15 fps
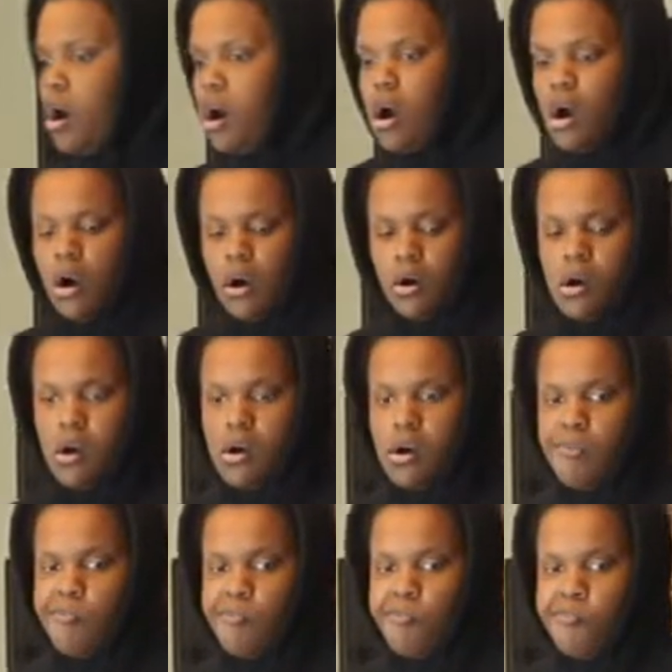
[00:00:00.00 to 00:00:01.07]

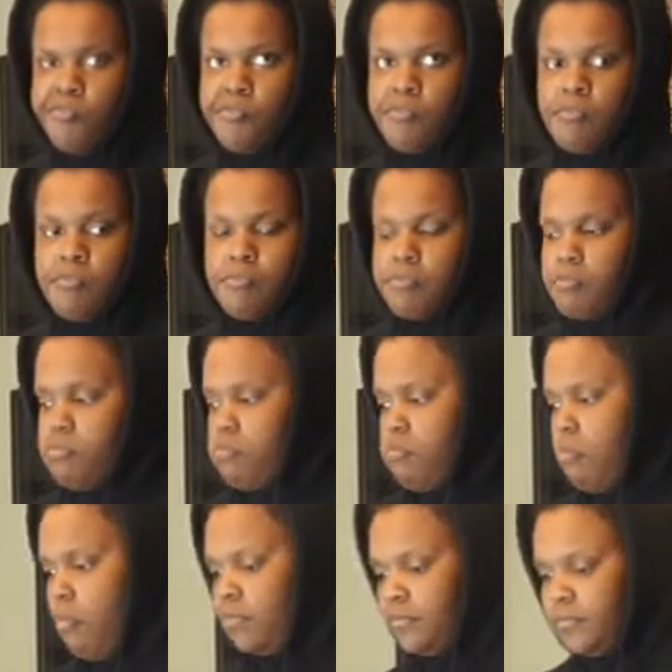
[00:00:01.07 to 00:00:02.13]

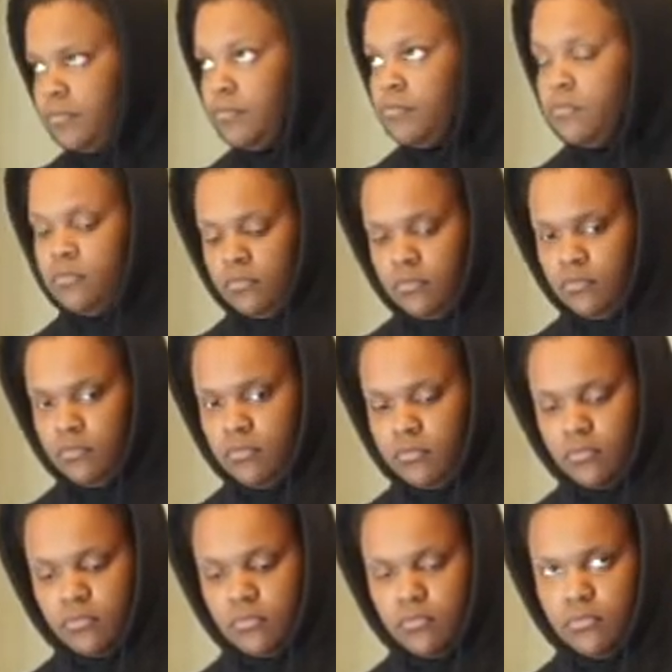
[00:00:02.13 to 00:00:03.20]

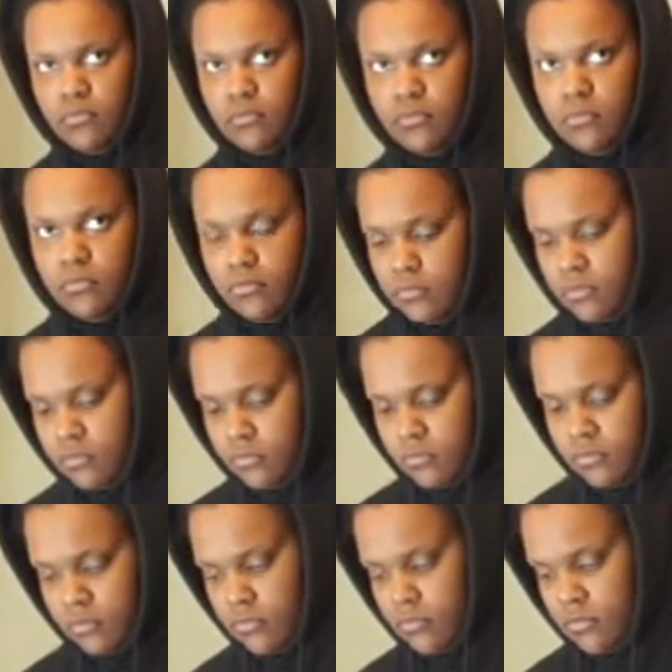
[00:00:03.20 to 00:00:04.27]

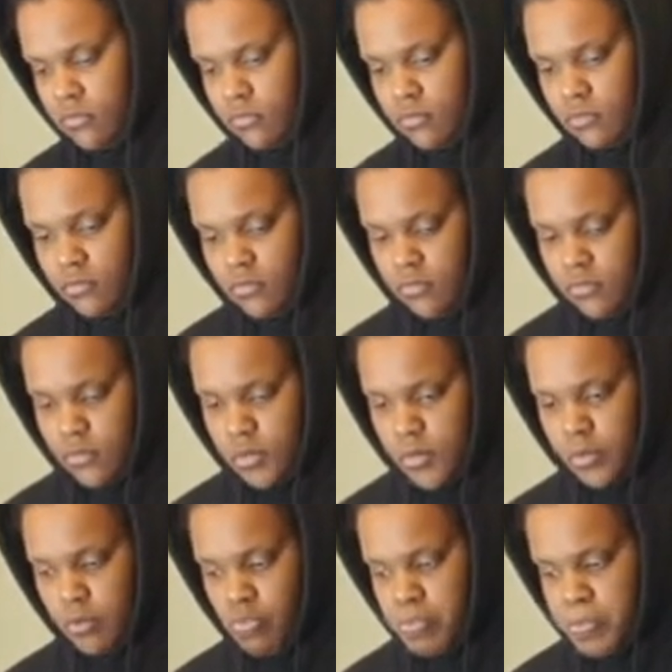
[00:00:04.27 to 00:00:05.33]

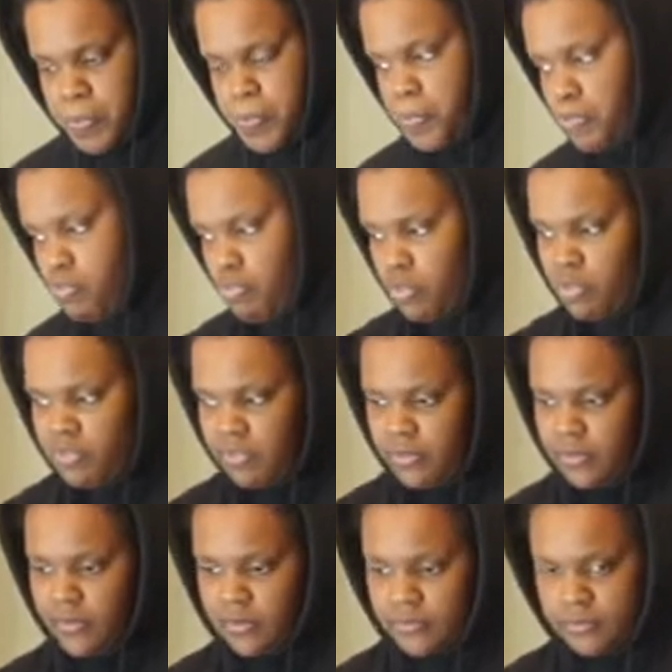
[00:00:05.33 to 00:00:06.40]

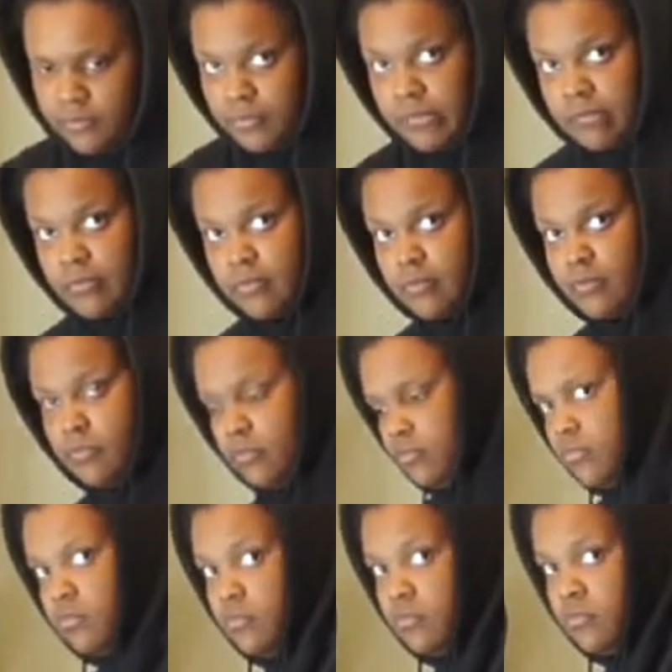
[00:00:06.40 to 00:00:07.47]

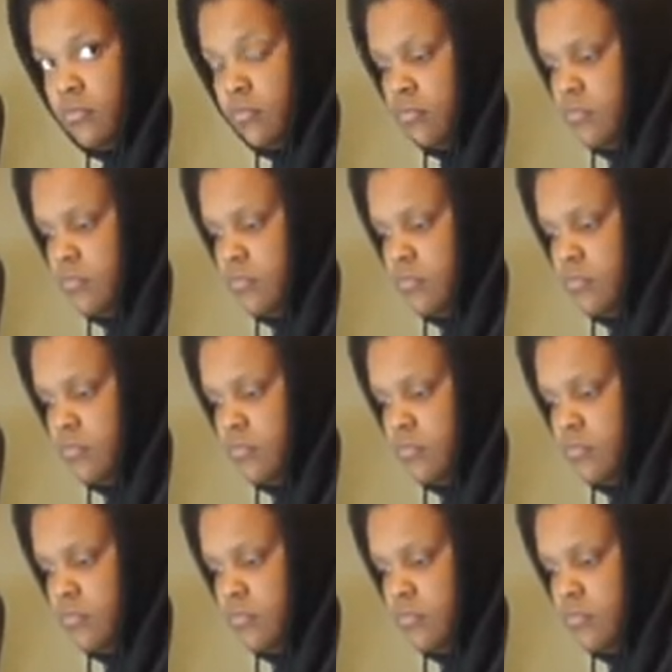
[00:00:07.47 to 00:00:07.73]
No one is speaking in this clip.